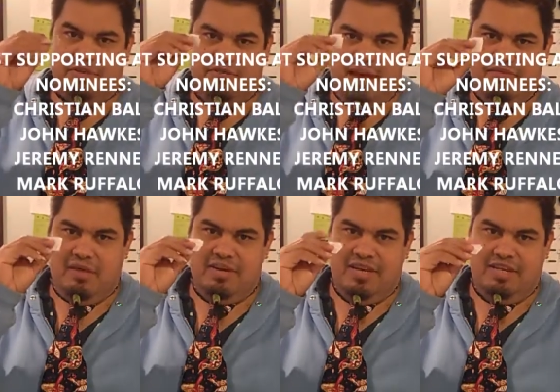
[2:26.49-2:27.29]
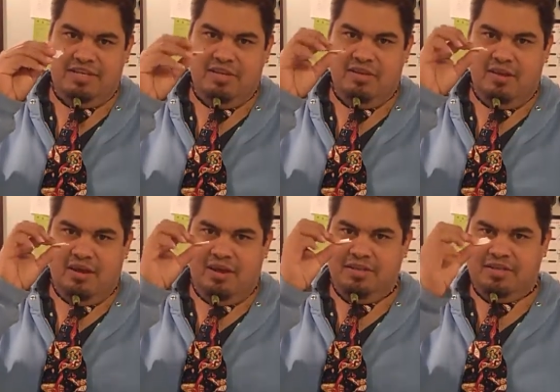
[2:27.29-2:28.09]
There's 5 nominees
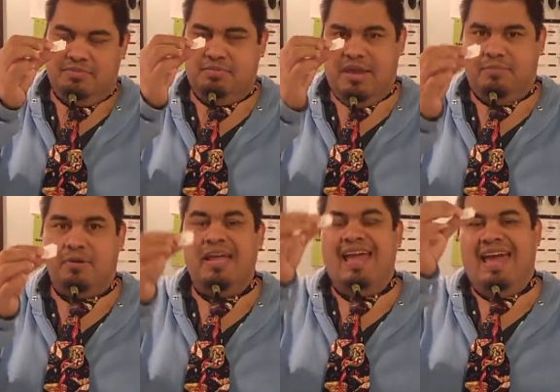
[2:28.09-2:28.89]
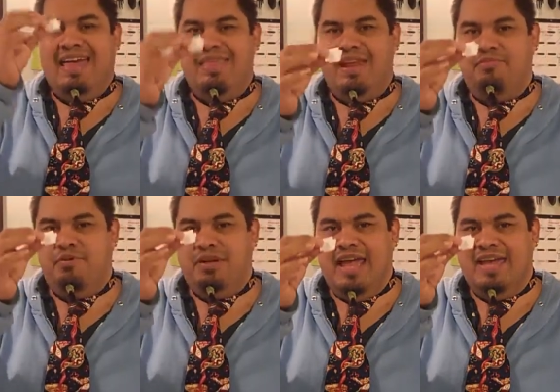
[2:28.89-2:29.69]
on slips of paper, and then I've
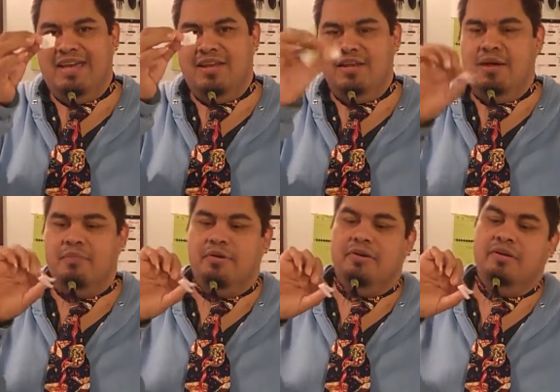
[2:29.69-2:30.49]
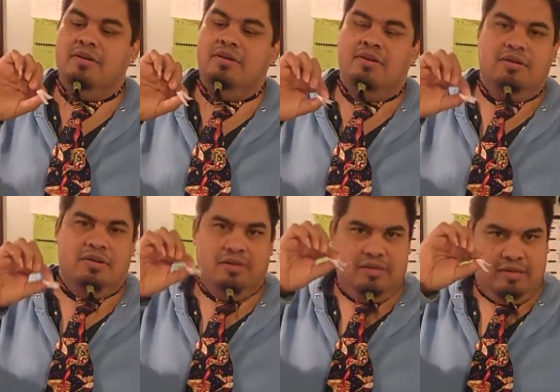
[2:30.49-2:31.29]
put a number
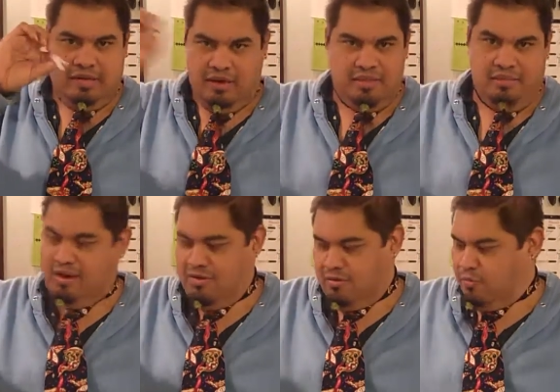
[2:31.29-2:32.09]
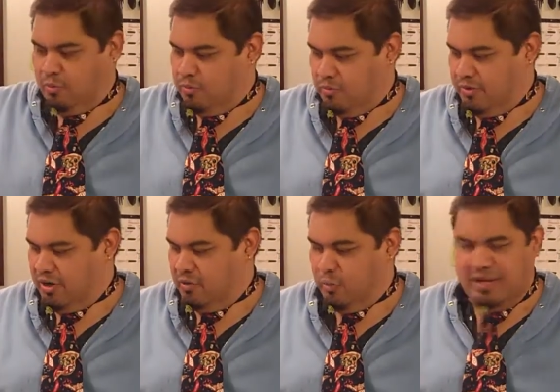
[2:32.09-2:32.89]
on them. I don't know, you
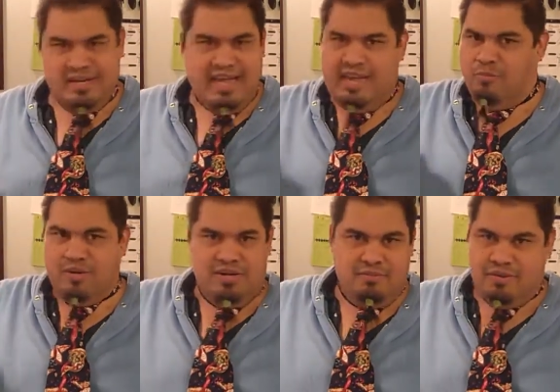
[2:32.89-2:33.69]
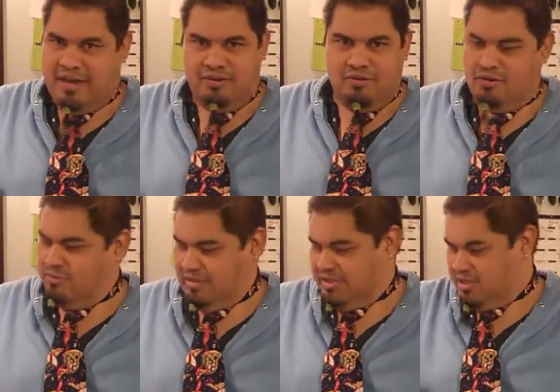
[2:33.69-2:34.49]
know, what name, what number. I don't
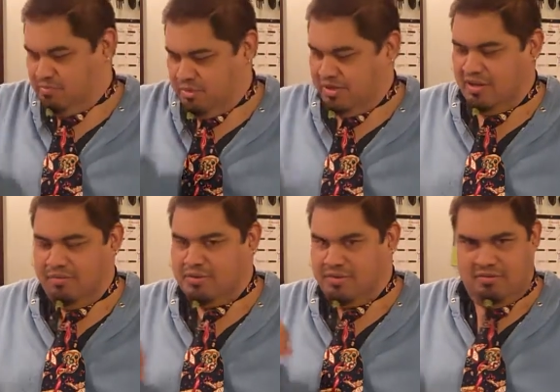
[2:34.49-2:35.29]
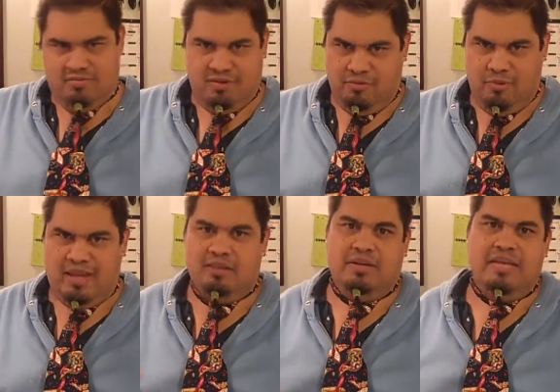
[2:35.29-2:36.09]
know. I just put numbers
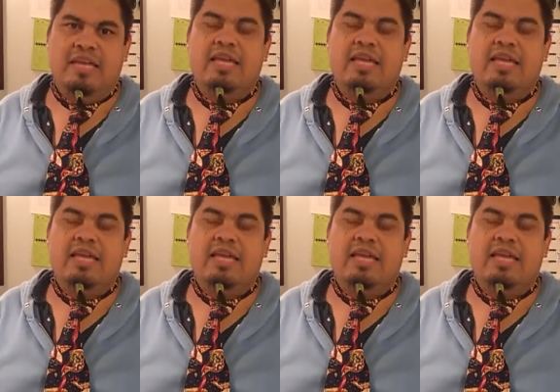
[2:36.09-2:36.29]
randomly.